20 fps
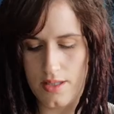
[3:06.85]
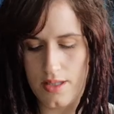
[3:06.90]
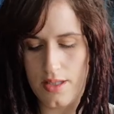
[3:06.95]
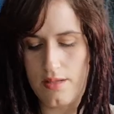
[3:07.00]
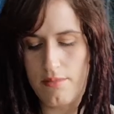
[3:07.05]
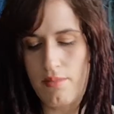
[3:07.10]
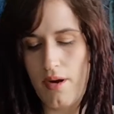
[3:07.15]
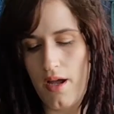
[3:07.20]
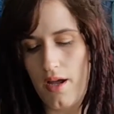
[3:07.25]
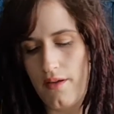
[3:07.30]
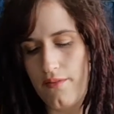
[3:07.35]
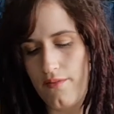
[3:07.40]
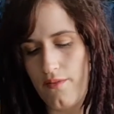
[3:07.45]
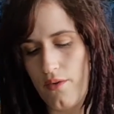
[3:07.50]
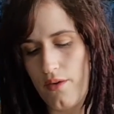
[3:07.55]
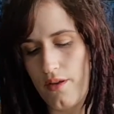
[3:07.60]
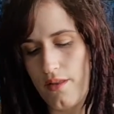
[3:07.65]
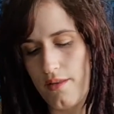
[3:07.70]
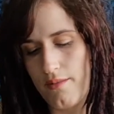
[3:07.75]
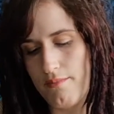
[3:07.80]
Libra
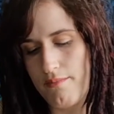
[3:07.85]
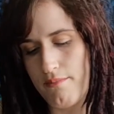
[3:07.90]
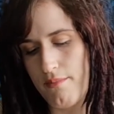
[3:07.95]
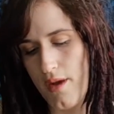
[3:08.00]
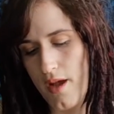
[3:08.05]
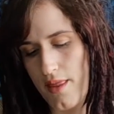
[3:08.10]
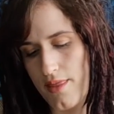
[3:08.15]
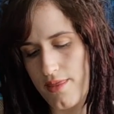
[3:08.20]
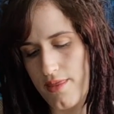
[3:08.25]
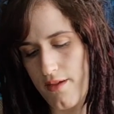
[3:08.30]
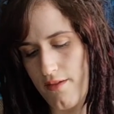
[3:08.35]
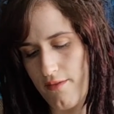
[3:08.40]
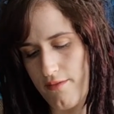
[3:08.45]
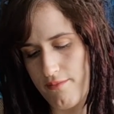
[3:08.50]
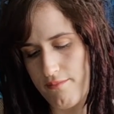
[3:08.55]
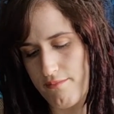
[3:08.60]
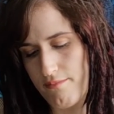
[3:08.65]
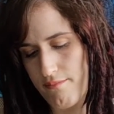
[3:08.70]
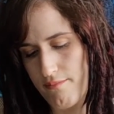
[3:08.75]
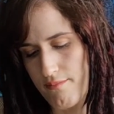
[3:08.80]
for the month of
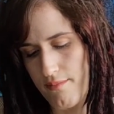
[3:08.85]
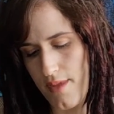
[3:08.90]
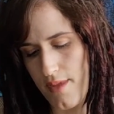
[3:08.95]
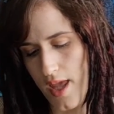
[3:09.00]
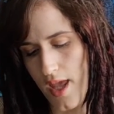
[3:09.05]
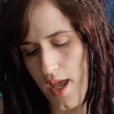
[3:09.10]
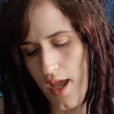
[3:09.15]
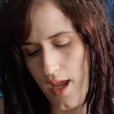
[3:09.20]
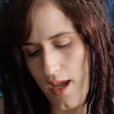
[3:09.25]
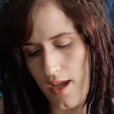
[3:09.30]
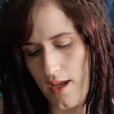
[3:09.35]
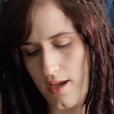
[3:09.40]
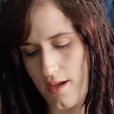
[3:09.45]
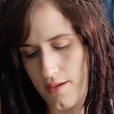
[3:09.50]
May.